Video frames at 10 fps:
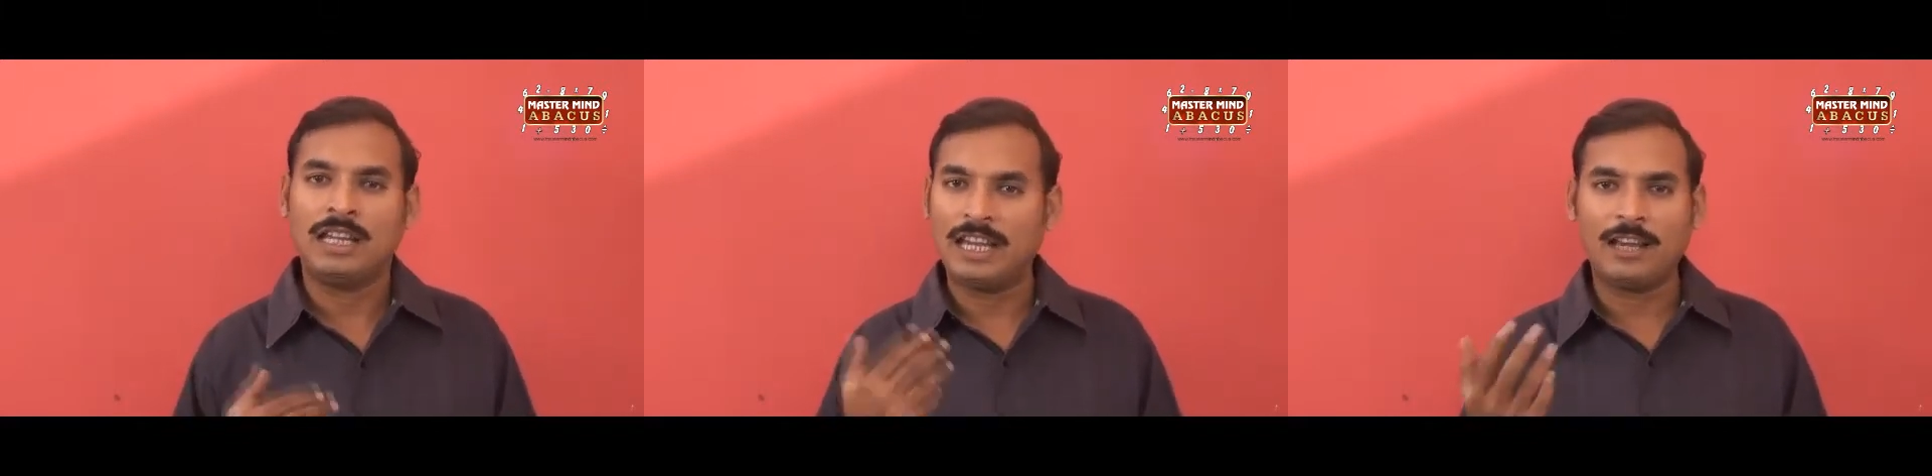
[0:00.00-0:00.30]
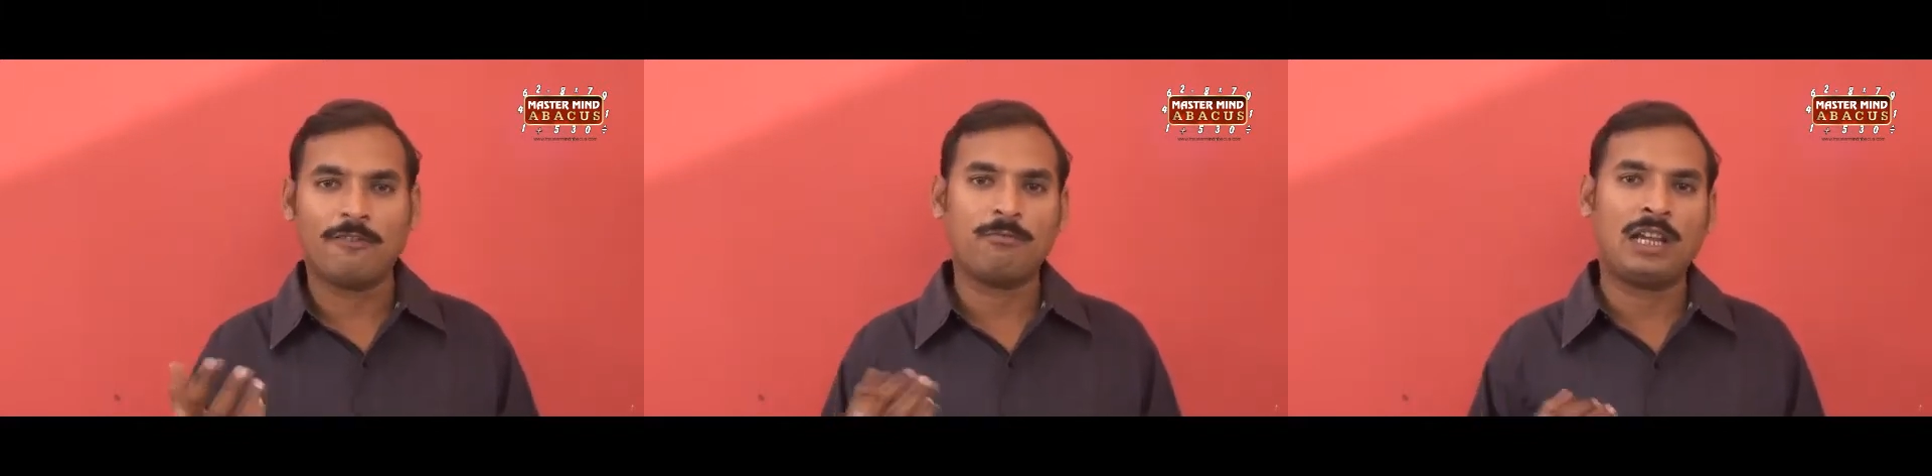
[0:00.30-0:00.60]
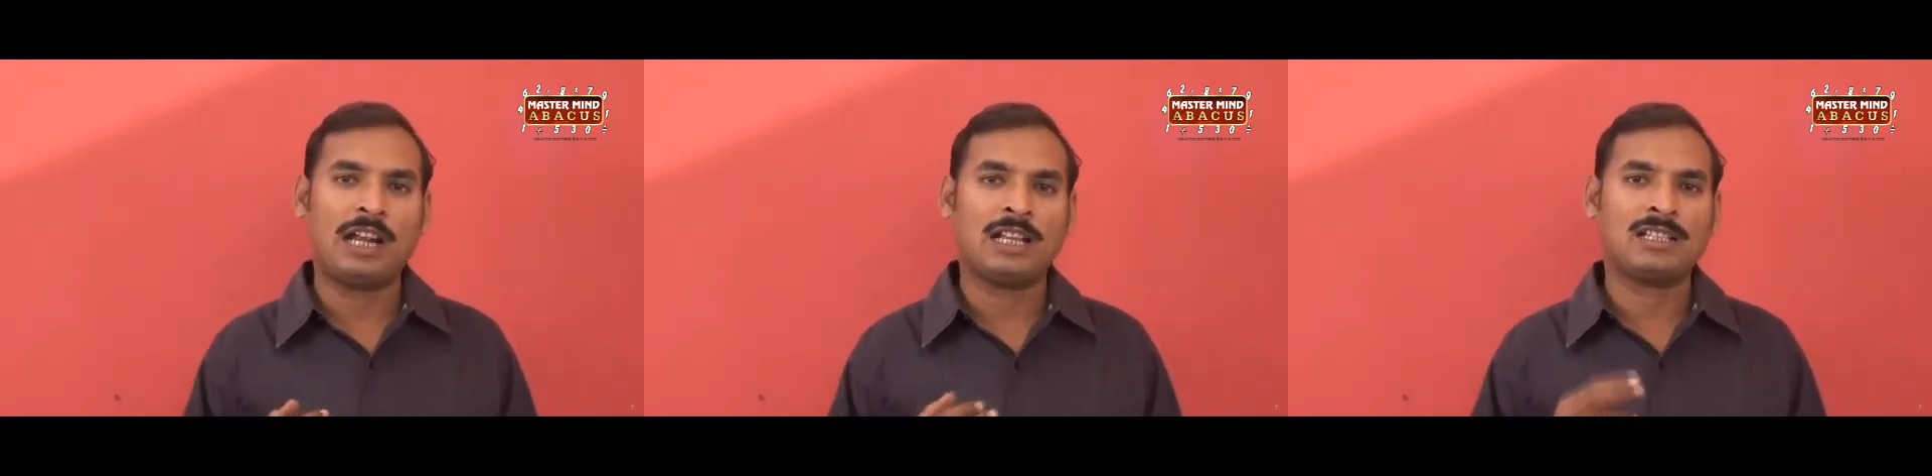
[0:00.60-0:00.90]
he gave me
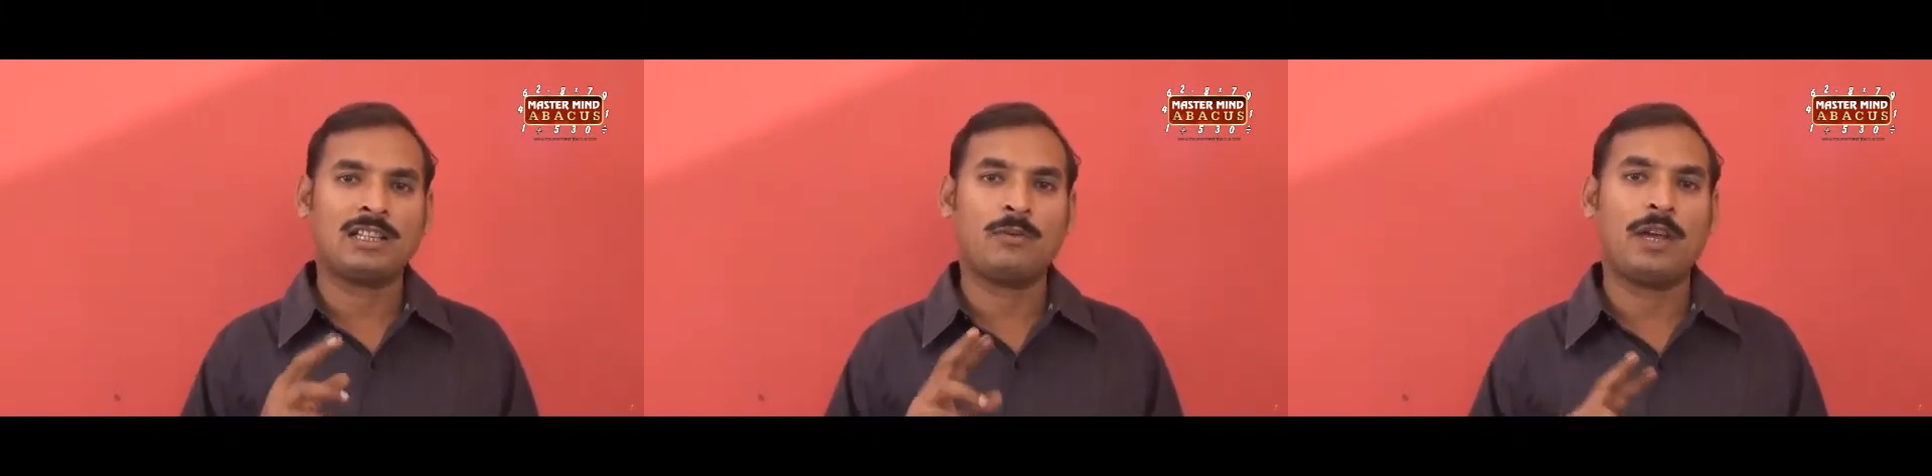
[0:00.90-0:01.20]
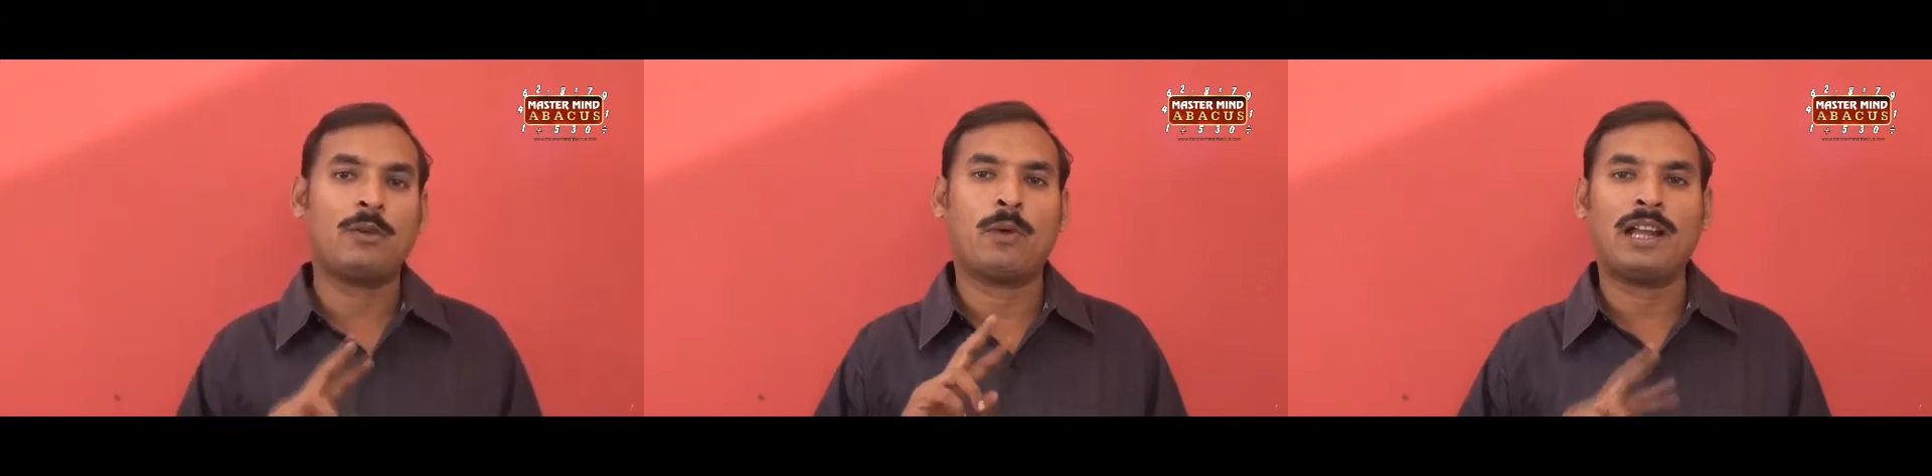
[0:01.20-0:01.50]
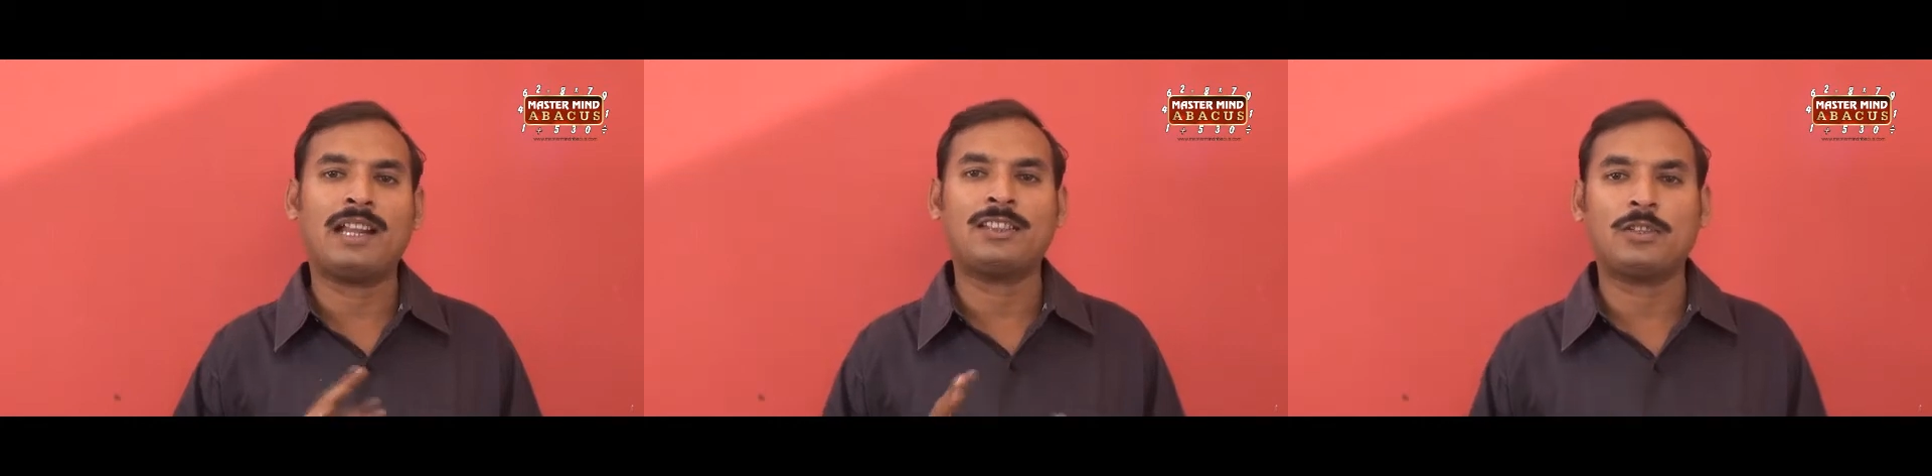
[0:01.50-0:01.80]
an answer where
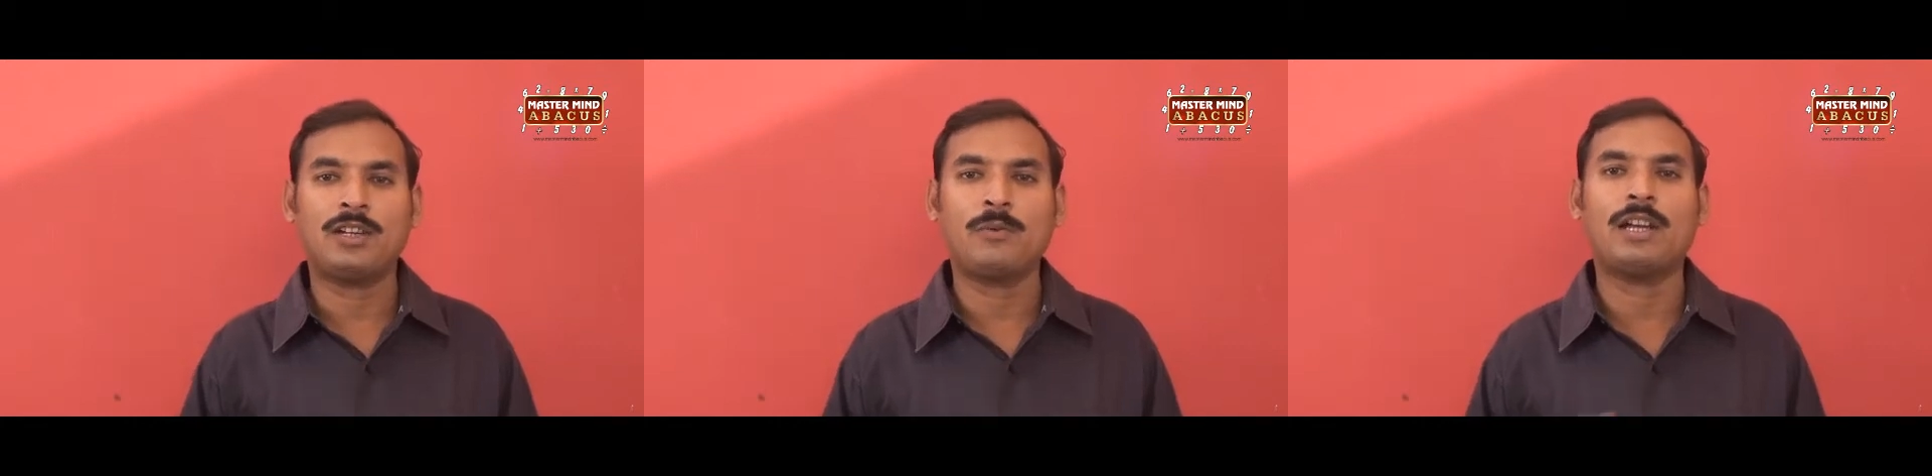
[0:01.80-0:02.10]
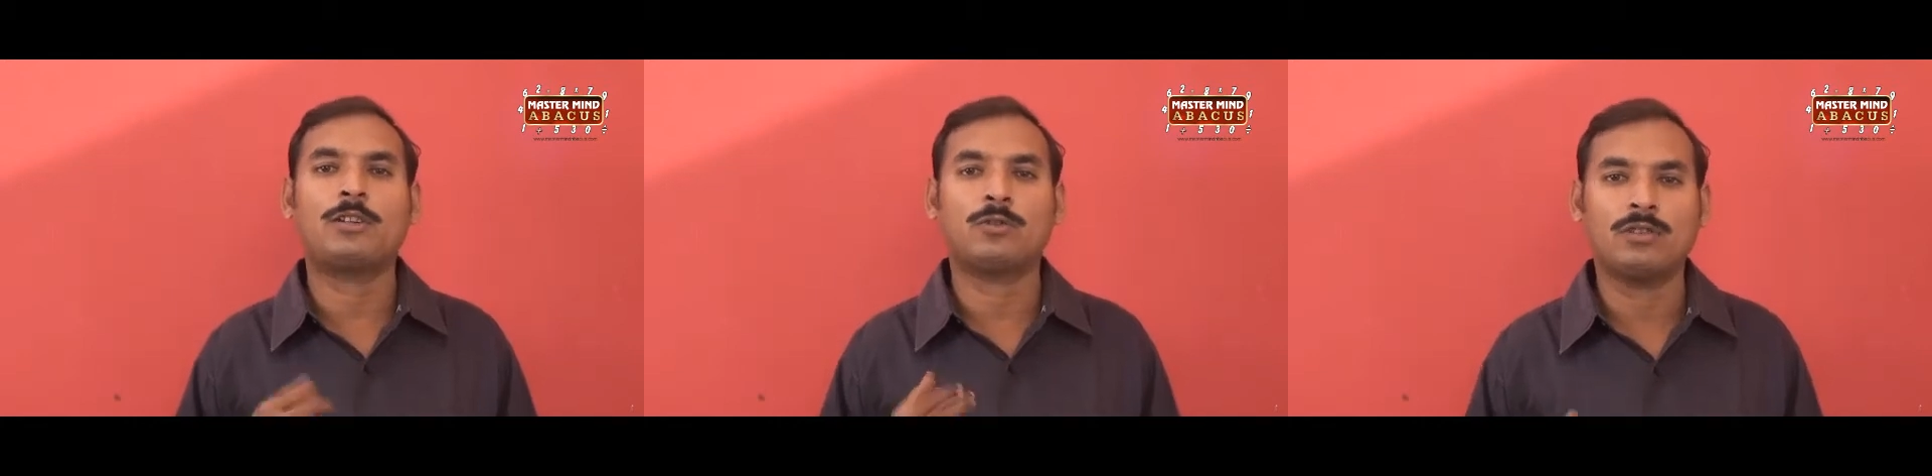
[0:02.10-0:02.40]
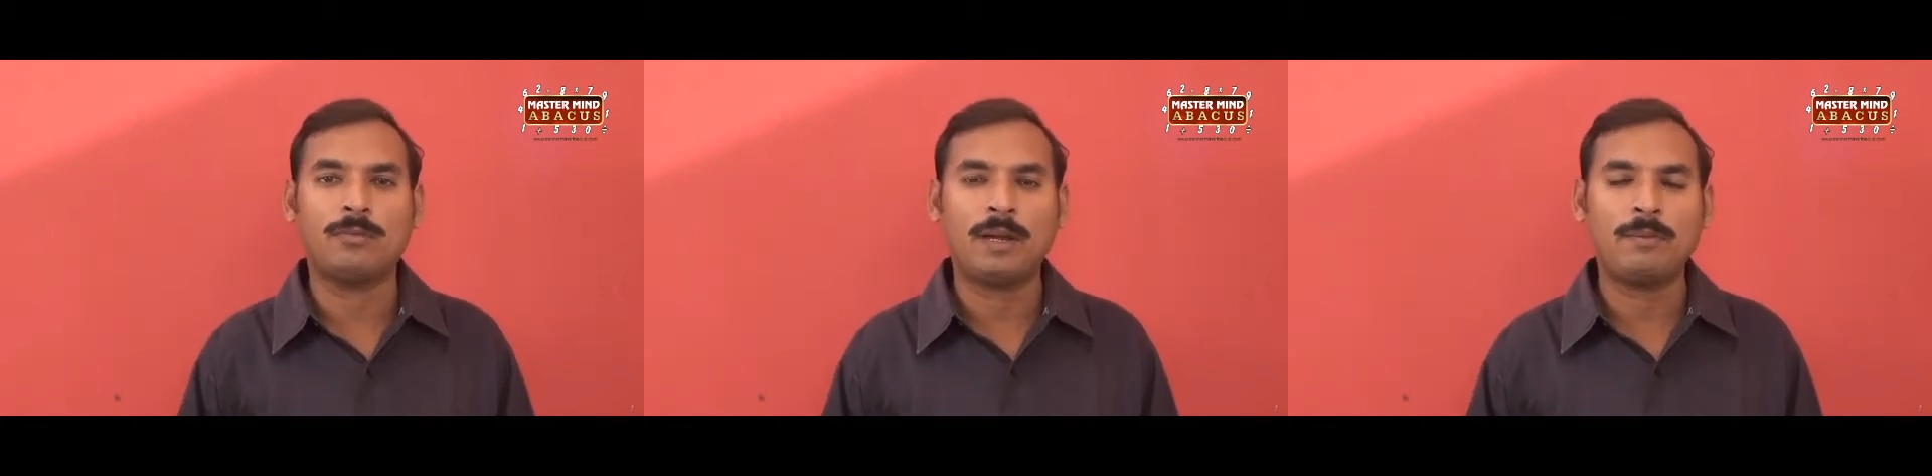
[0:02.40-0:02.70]
1 and 3 were
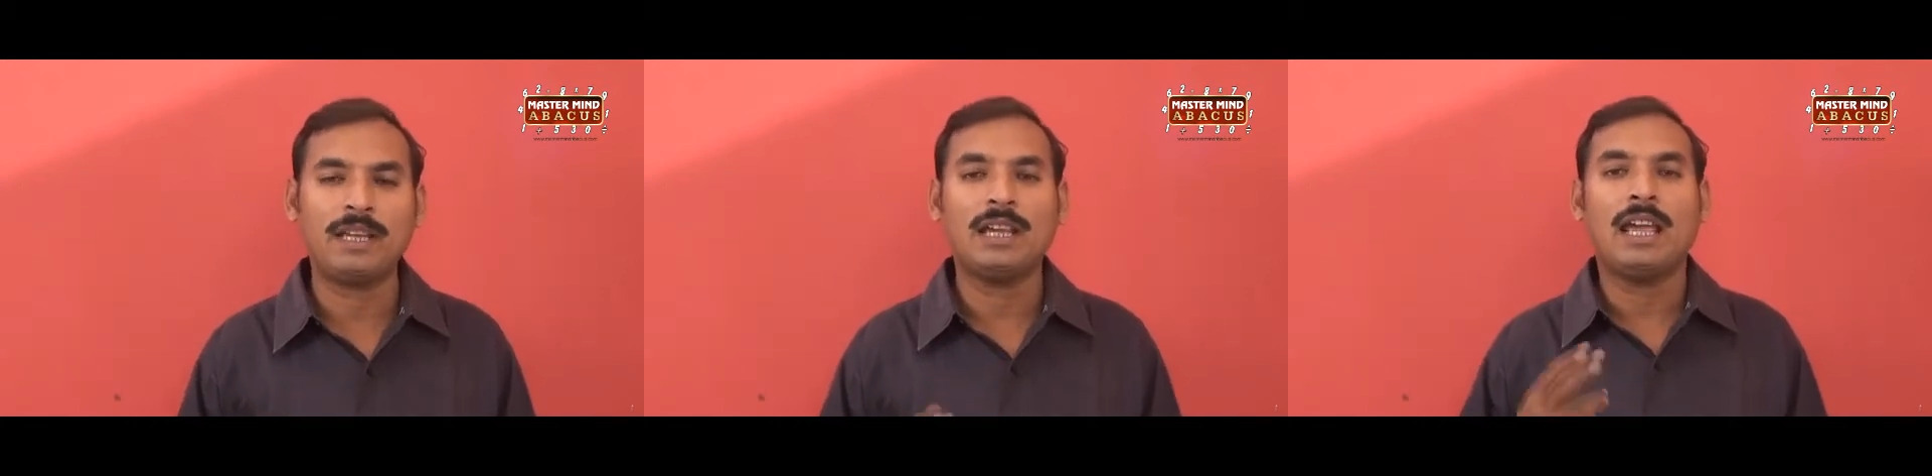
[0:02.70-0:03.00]
told by me,